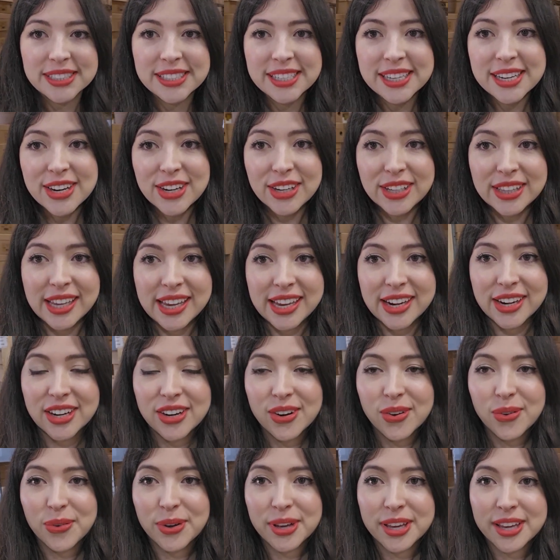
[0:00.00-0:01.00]
dinner
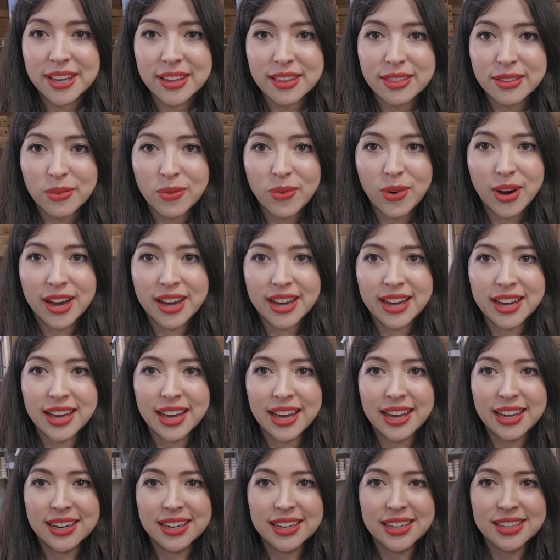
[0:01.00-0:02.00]
later with
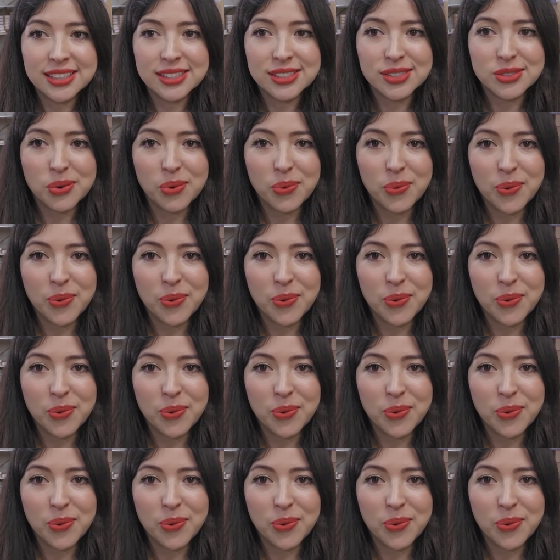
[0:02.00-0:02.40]
Wyatt and his